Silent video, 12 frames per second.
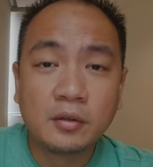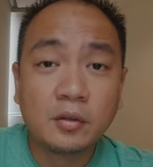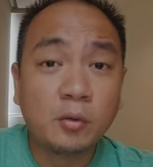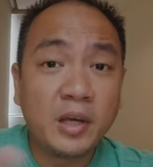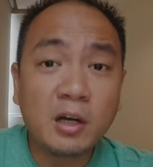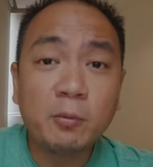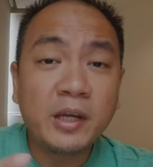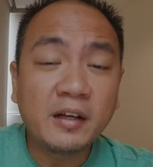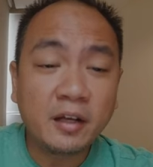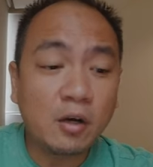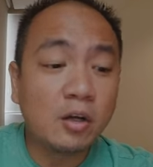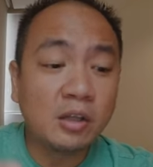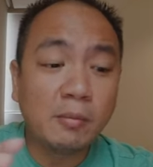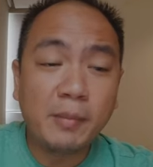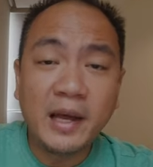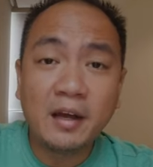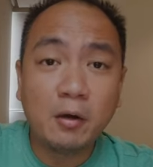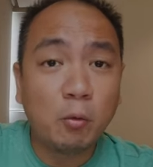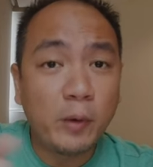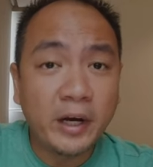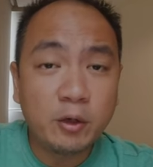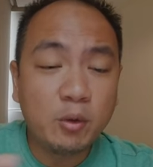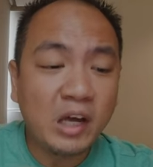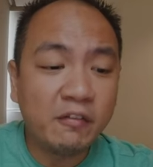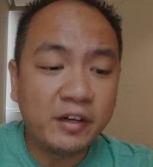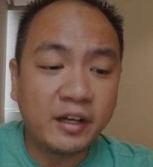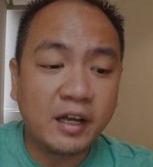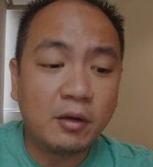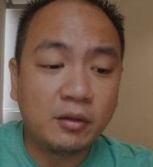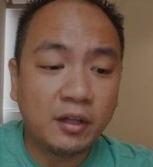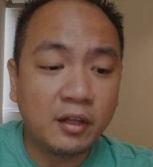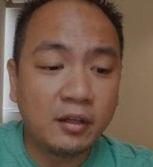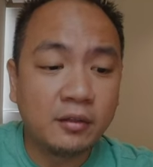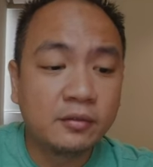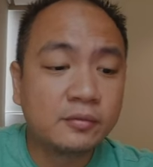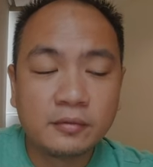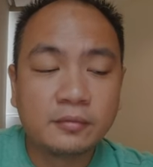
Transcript: So here we click on the bank where you have an account in.